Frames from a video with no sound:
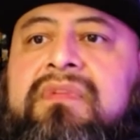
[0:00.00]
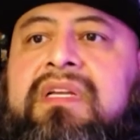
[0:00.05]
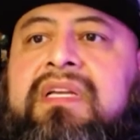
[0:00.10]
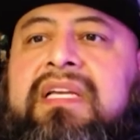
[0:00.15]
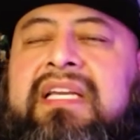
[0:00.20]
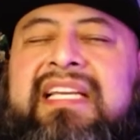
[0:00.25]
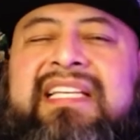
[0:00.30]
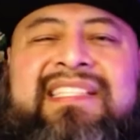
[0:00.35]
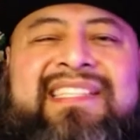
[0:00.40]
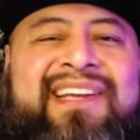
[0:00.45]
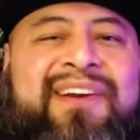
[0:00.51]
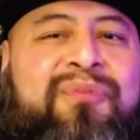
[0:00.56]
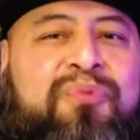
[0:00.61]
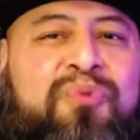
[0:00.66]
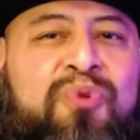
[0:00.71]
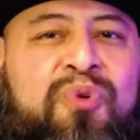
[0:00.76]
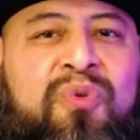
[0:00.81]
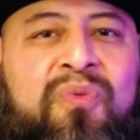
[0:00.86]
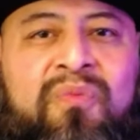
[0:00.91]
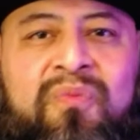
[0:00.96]
Is there
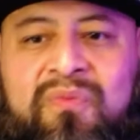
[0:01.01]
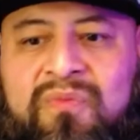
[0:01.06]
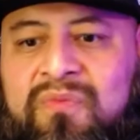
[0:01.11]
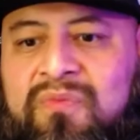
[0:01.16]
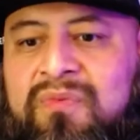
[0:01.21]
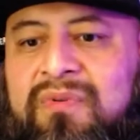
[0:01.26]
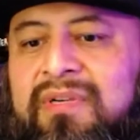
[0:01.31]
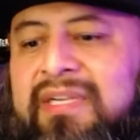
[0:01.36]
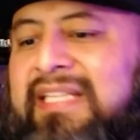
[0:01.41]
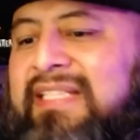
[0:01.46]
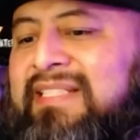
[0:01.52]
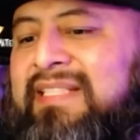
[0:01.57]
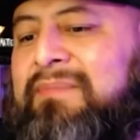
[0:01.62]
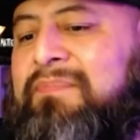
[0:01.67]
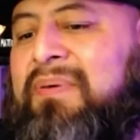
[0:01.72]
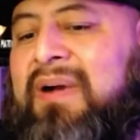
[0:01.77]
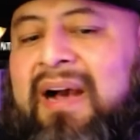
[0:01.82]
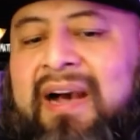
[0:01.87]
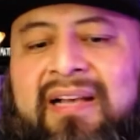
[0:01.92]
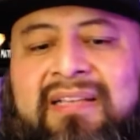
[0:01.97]
room? Is it
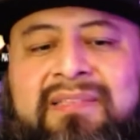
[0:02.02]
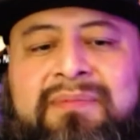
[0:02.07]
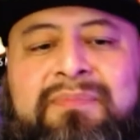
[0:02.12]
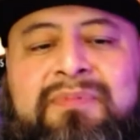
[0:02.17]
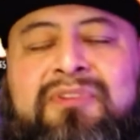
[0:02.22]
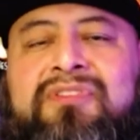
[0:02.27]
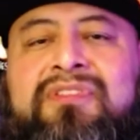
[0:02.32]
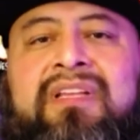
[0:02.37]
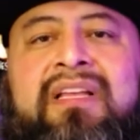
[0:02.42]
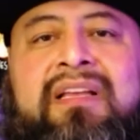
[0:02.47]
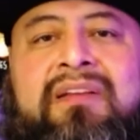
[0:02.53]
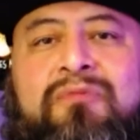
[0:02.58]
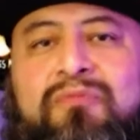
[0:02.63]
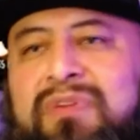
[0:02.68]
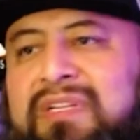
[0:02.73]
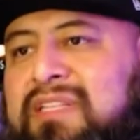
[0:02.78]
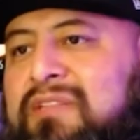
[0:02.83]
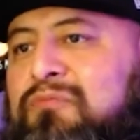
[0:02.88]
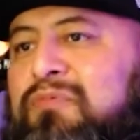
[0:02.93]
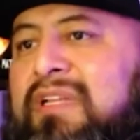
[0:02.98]
possible
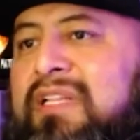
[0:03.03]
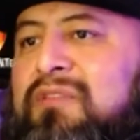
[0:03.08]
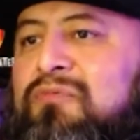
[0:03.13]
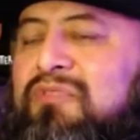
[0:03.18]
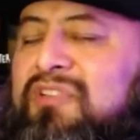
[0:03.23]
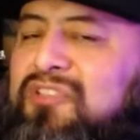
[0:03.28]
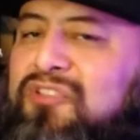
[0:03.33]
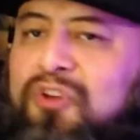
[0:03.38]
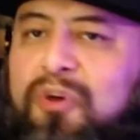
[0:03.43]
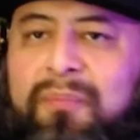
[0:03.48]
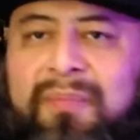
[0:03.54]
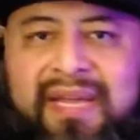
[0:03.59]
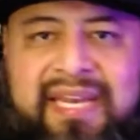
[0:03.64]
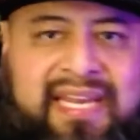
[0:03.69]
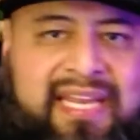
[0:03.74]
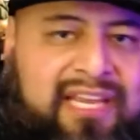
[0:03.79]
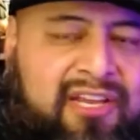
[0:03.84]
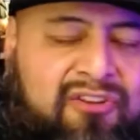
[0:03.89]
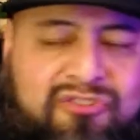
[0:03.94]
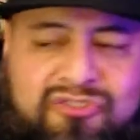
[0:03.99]
with, with, with so
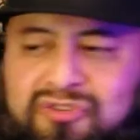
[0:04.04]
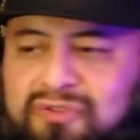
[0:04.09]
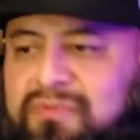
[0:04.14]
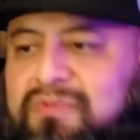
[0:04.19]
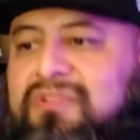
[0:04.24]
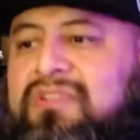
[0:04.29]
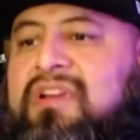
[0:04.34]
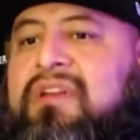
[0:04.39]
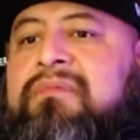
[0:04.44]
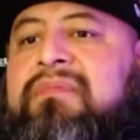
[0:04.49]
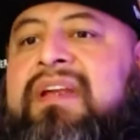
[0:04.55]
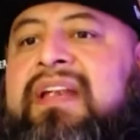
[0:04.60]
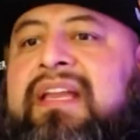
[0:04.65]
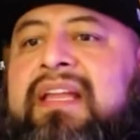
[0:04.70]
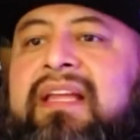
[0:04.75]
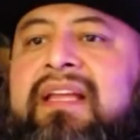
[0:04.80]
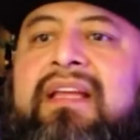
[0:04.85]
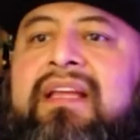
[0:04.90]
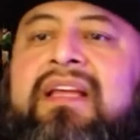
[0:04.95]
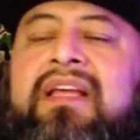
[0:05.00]
many YouTubers
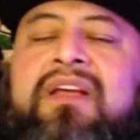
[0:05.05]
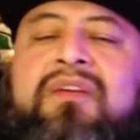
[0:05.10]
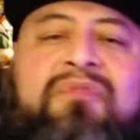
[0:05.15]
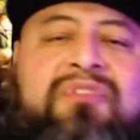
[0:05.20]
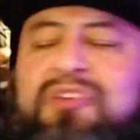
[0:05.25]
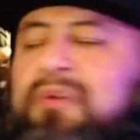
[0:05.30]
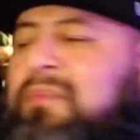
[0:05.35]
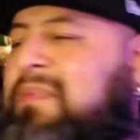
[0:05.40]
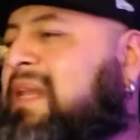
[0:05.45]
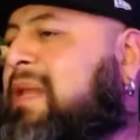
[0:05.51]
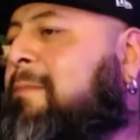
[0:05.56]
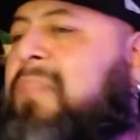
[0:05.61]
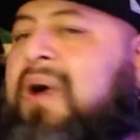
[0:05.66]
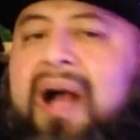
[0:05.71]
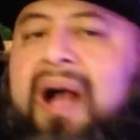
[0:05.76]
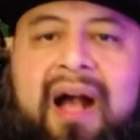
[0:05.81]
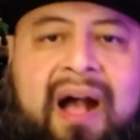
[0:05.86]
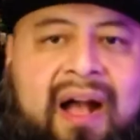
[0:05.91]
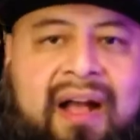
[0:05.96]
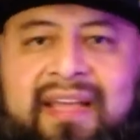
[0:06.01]
already, with so many
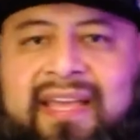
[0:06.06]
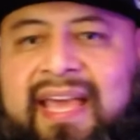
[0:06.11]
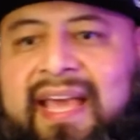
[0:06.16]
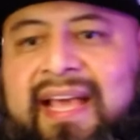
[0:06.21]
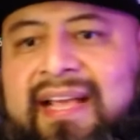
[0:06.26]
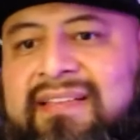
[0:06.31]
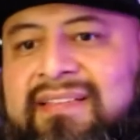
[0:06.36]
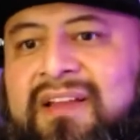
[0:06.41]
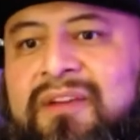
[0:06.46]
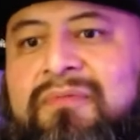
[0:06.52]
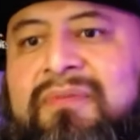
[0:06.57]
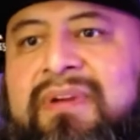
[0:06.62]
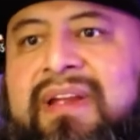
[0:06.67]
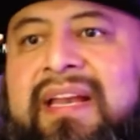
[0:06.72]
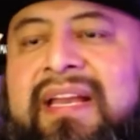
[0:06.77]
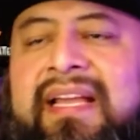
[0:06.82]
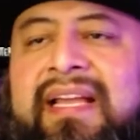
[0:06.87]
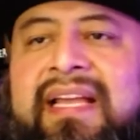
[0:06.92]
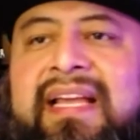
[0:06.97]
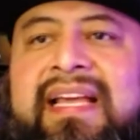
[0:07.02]
podcasts
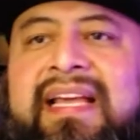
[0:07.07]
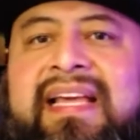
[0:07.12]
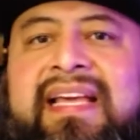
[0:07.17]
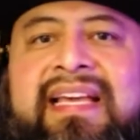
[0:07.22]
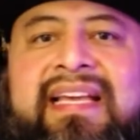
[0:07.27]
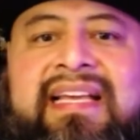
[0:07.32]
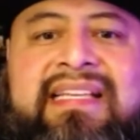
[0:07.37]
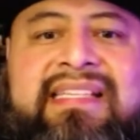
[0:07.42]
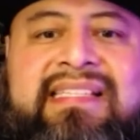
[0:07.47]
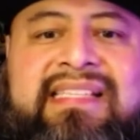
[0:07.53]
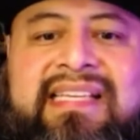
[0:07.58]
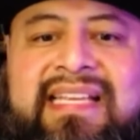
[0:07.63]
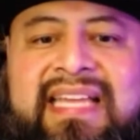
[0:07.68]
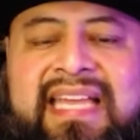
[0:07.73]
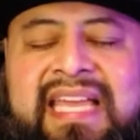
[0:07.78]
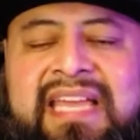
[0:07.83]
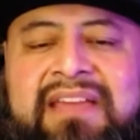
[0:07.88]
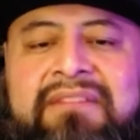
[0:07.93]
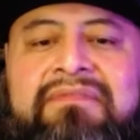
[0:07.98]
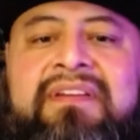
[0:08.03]
already? Is it
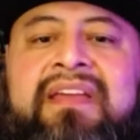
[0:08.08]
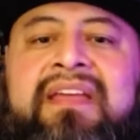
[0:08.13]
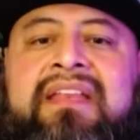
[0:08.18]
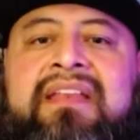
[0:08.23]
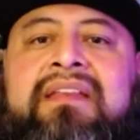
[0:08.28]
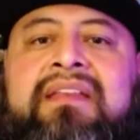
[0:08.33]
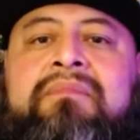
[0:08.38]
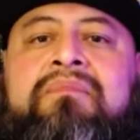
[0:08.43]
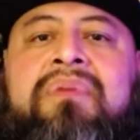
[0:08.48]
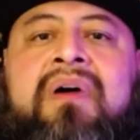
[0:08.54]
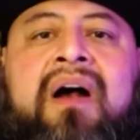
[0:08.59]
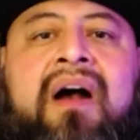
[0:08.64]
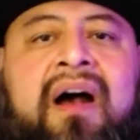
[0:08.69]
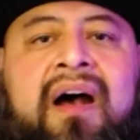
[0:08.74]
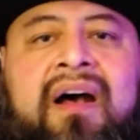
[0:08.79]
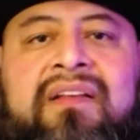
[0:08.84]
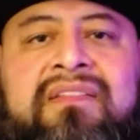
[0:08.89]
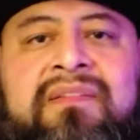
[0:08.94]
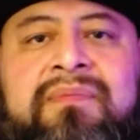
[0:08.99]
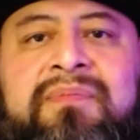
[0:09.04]
even
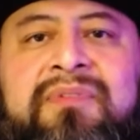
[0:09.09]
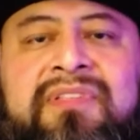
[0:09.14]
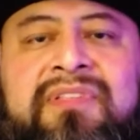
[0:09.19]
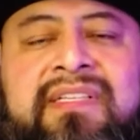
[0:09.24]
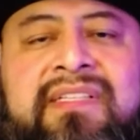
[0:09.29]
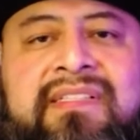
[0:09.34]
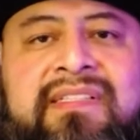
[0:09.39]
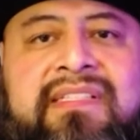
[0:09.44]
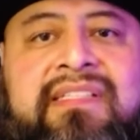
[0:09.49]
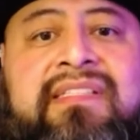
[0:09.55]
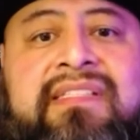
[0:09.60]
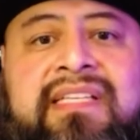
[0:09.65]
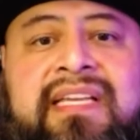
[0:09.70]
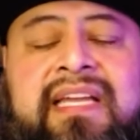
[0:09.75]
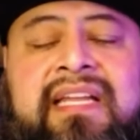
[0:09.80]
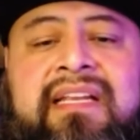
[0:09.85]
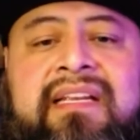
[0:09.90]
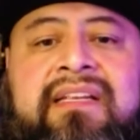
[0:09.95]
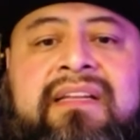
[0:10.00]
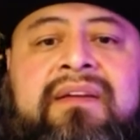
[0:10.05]
possible to
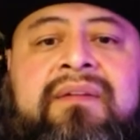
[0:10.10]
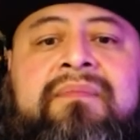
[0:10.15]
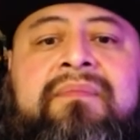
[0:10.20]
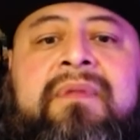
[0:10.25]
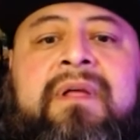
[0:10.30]
succeed in them?